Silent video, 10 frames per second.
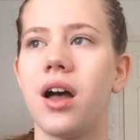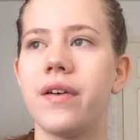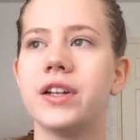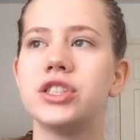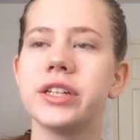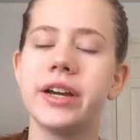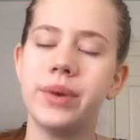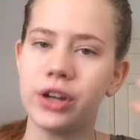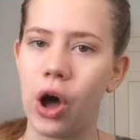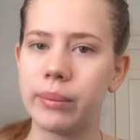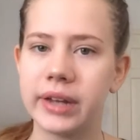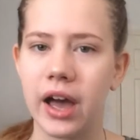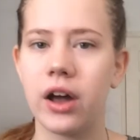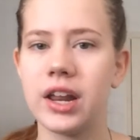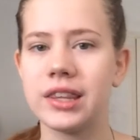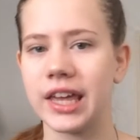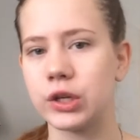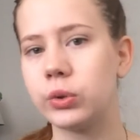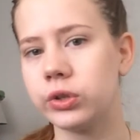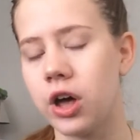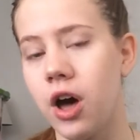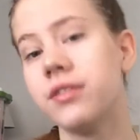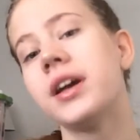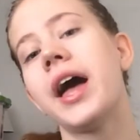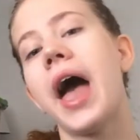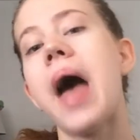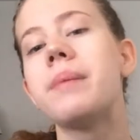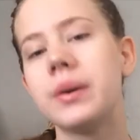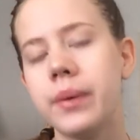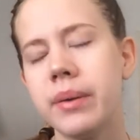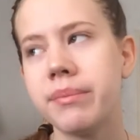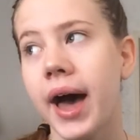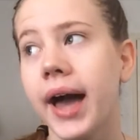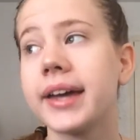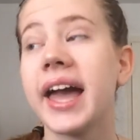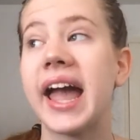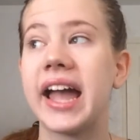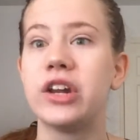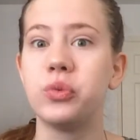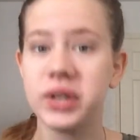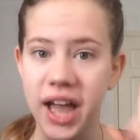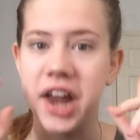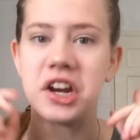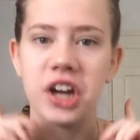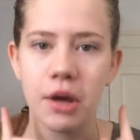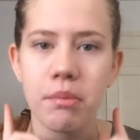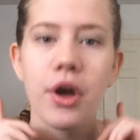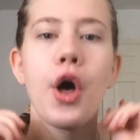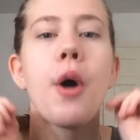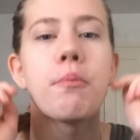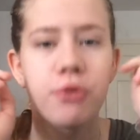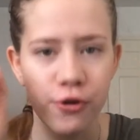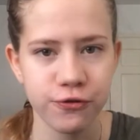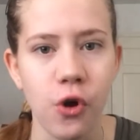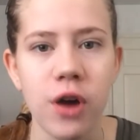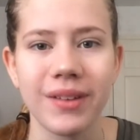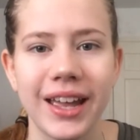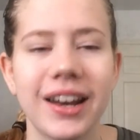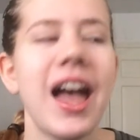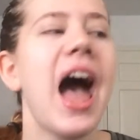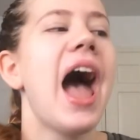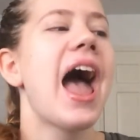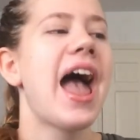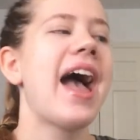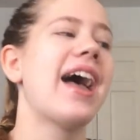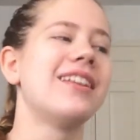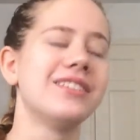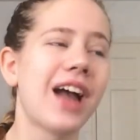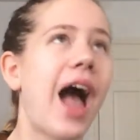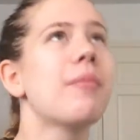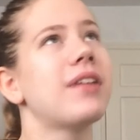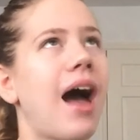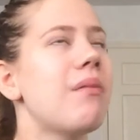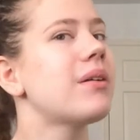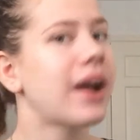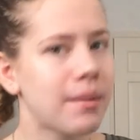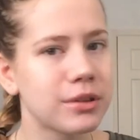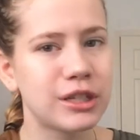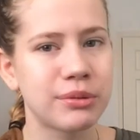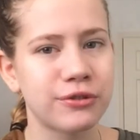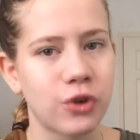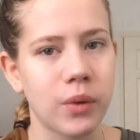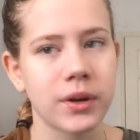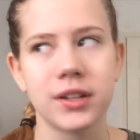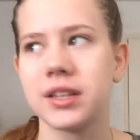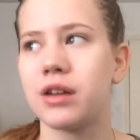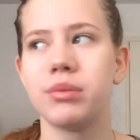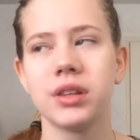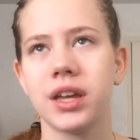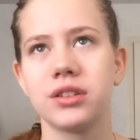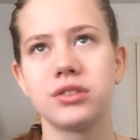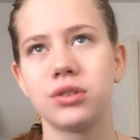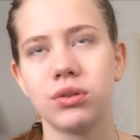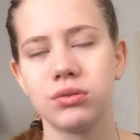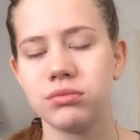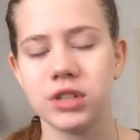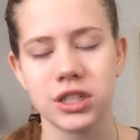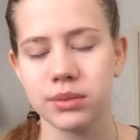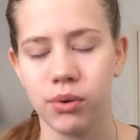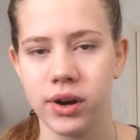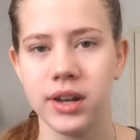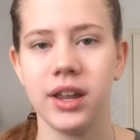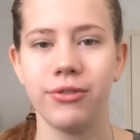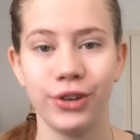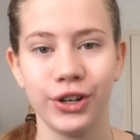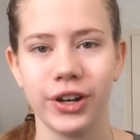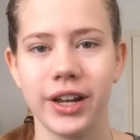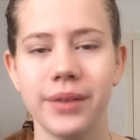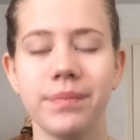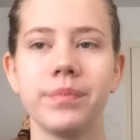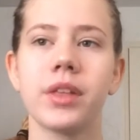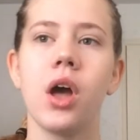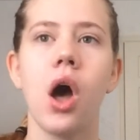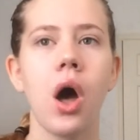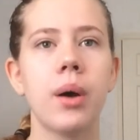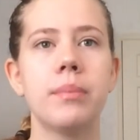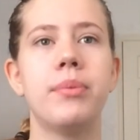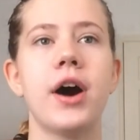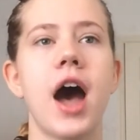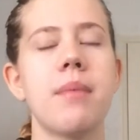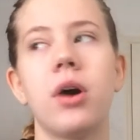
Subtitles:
eventually calmed down and like cool off. And we went back and we ended up performing. And I'm glad we were able to perform because that would have been like so disappointing if we couldn't. But